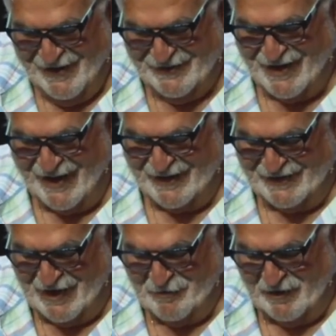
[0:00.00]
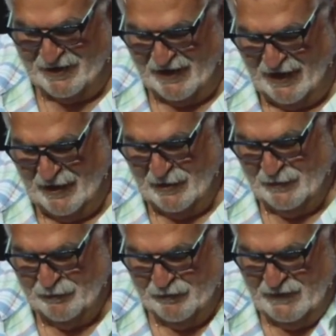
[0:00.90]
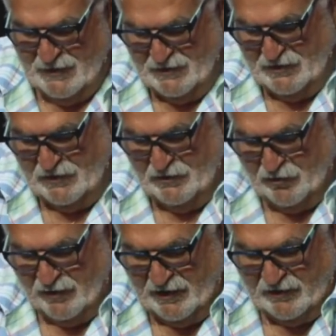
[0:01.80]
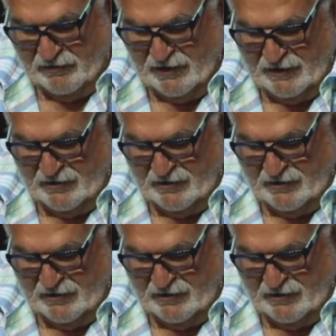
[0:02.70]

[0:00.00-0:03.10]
2 Timothy 2:23